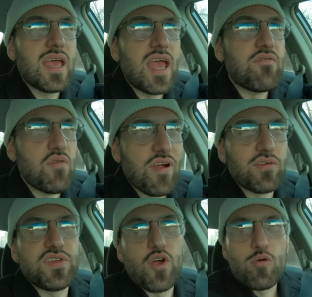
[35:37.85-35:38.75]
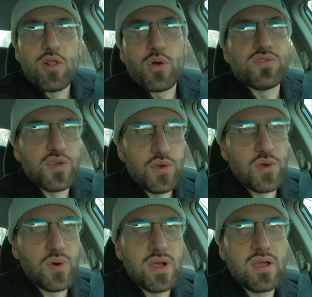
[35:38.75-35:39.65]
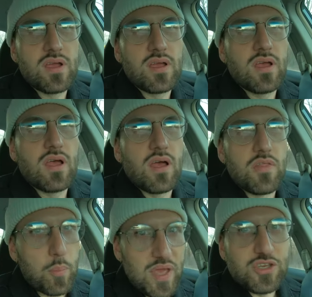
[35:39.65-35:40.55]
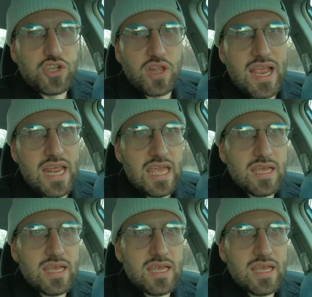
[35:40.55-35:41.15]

if you've ever seen Home Alone 2, the pigeon lady,